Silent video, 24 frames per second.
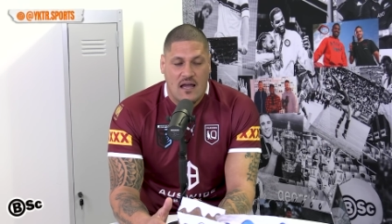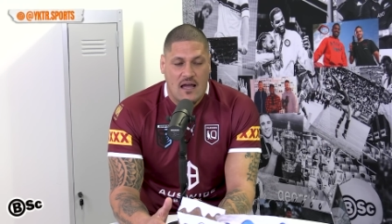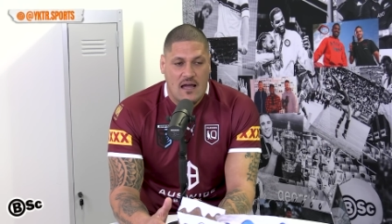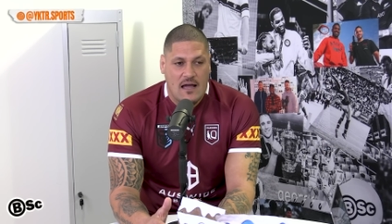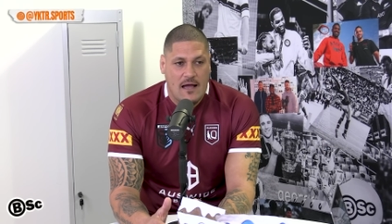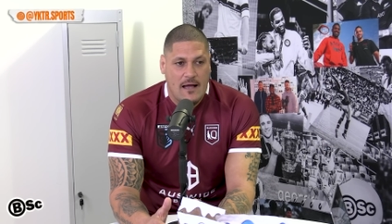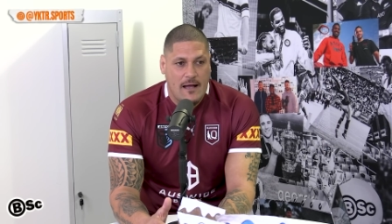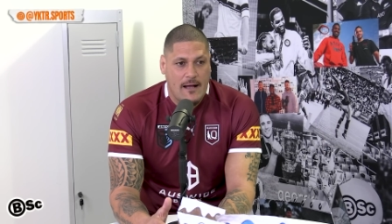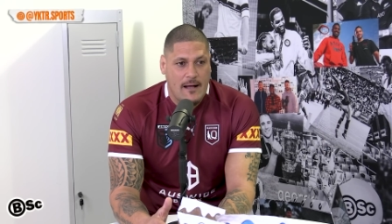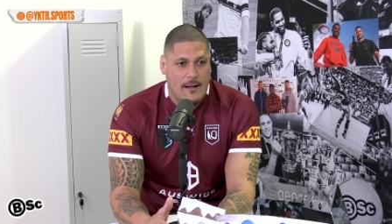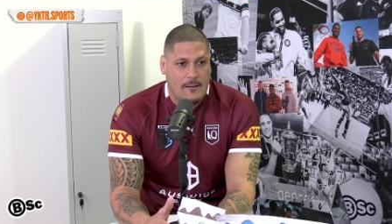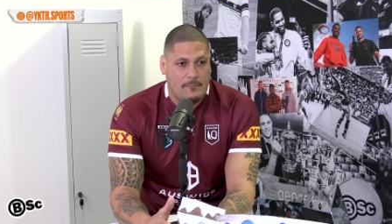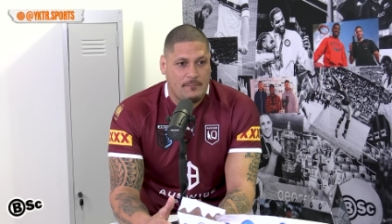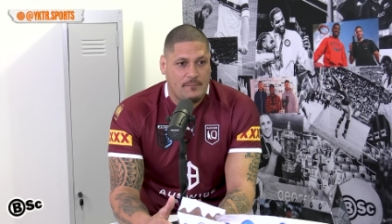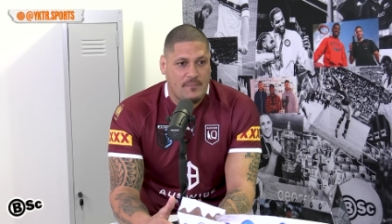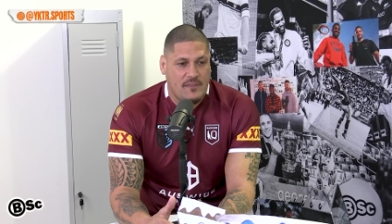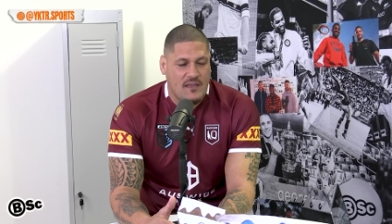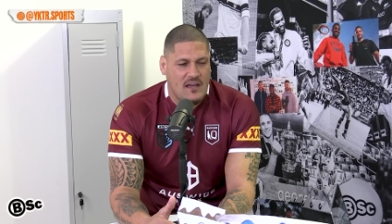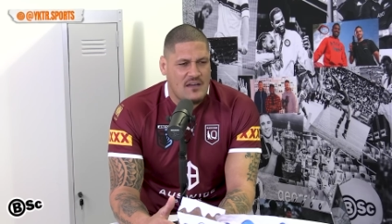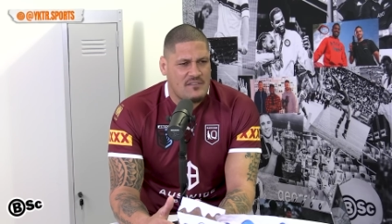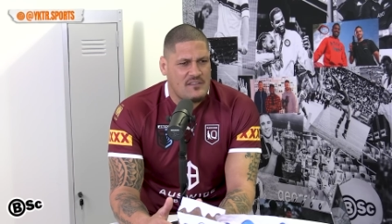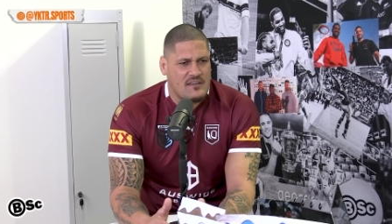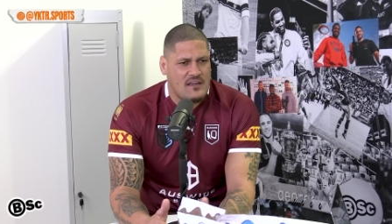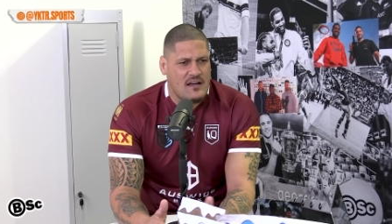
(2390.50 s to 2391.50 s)

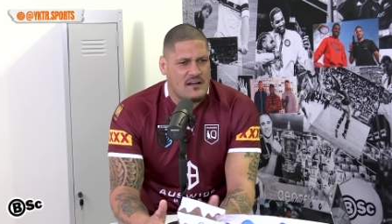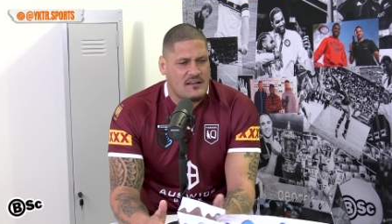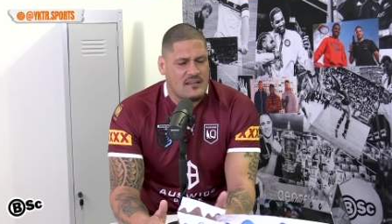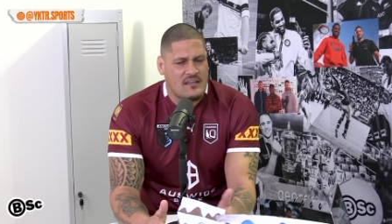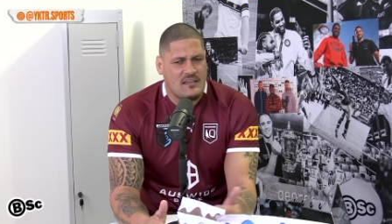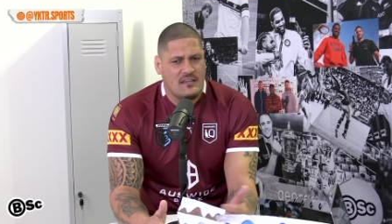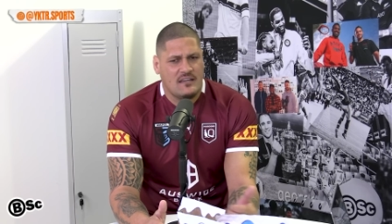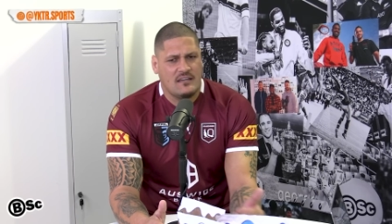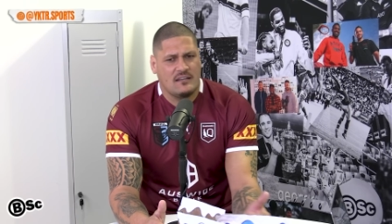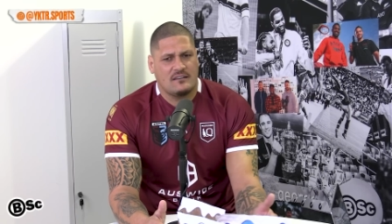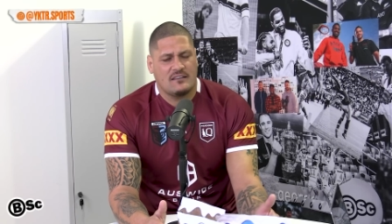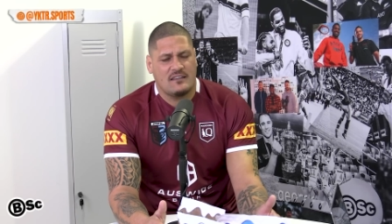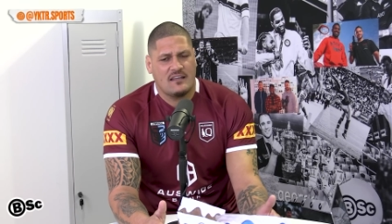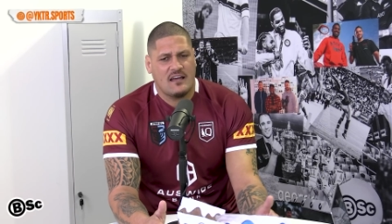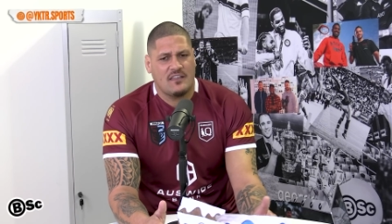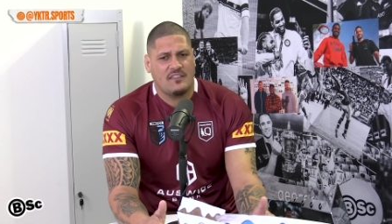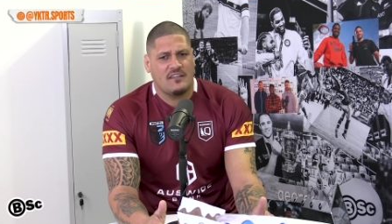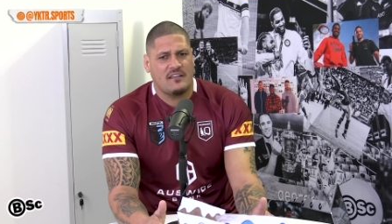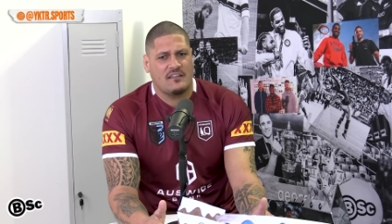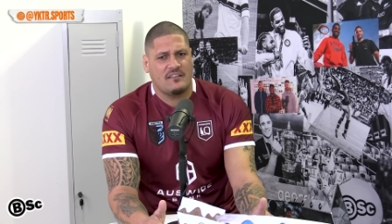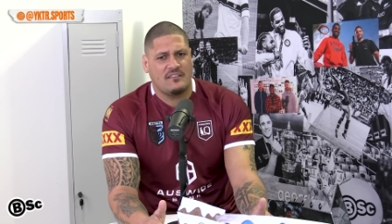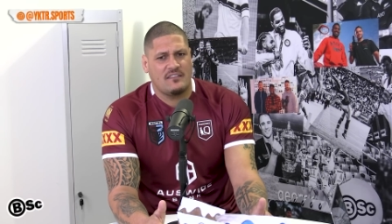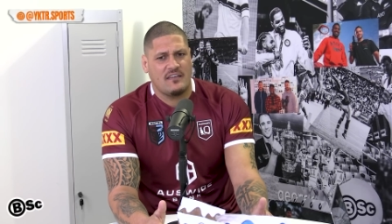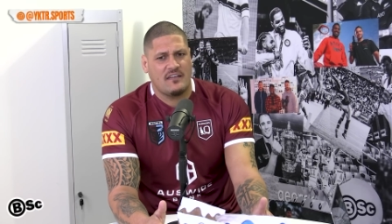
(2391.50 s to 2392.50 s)
The other young kid, the
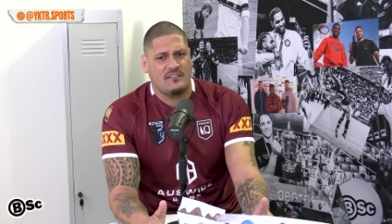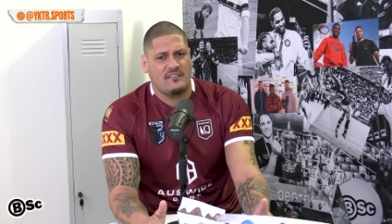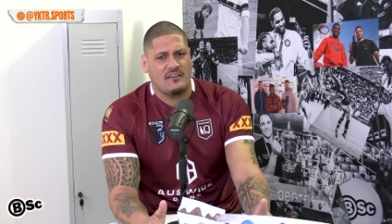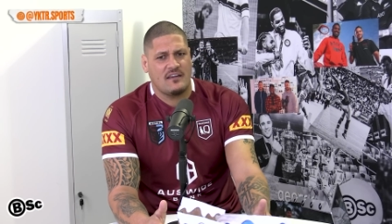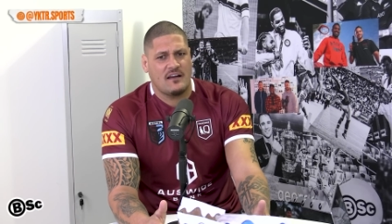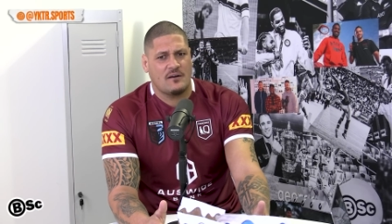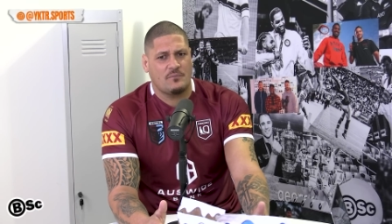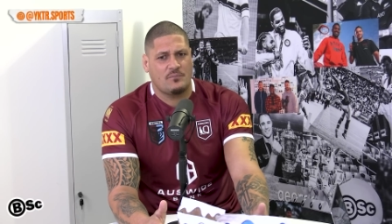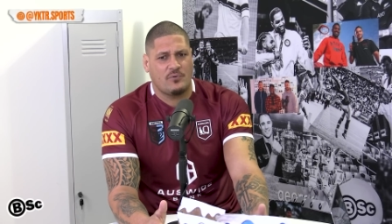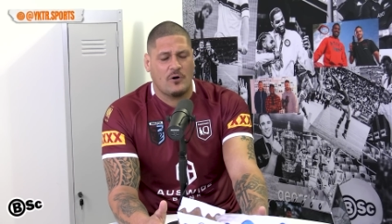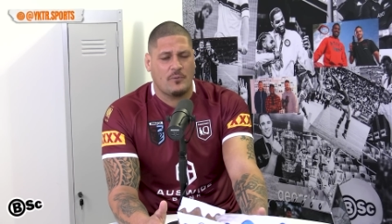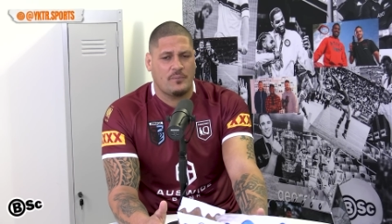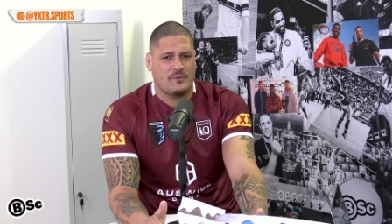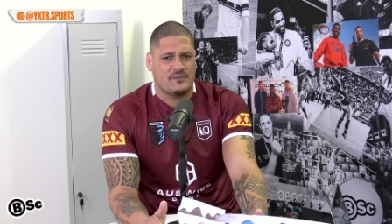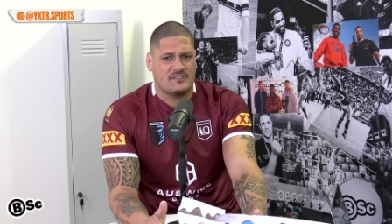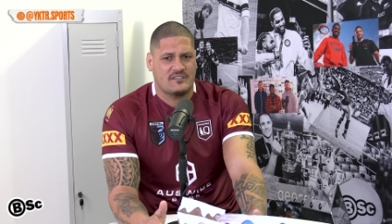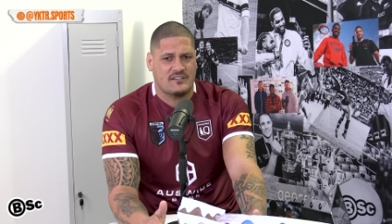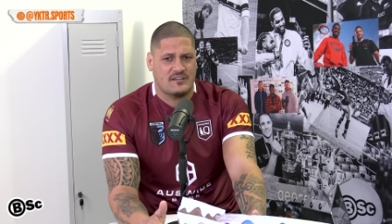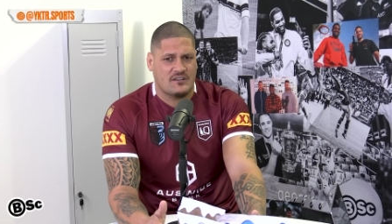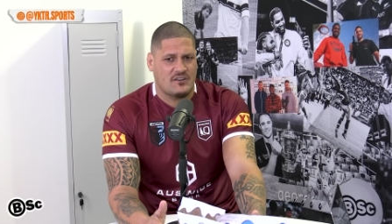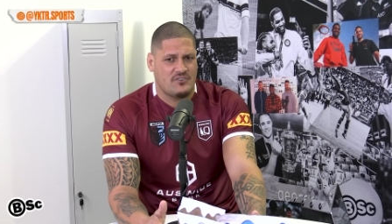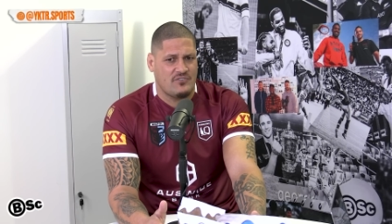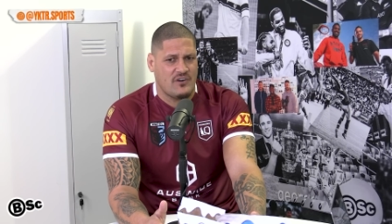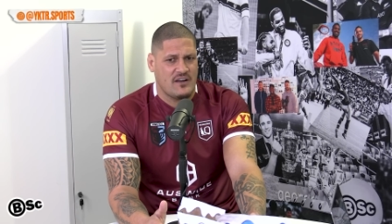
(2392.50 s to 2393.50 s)
other young prop, he's
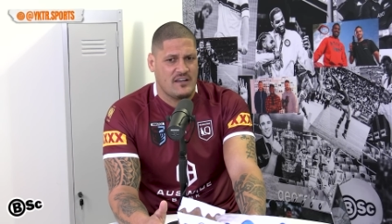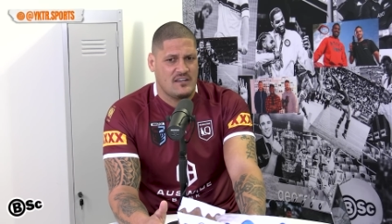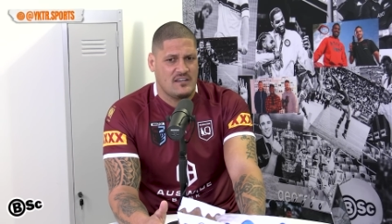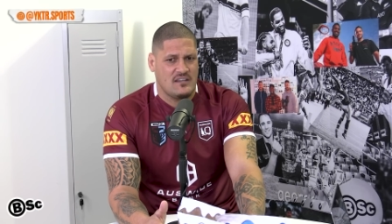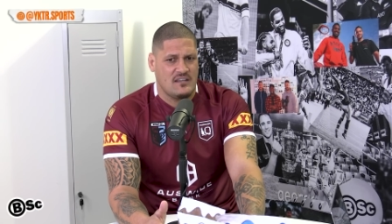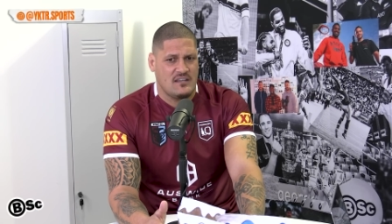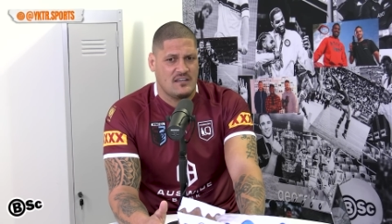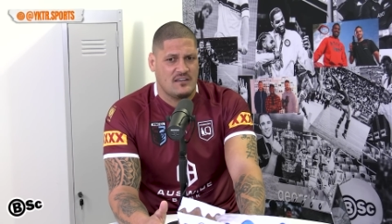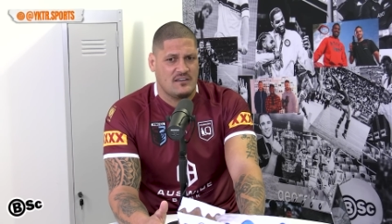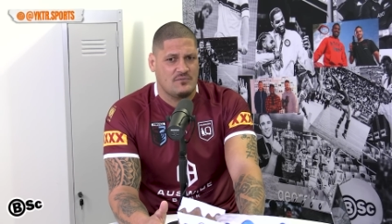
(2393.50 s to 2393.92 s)
had a great year.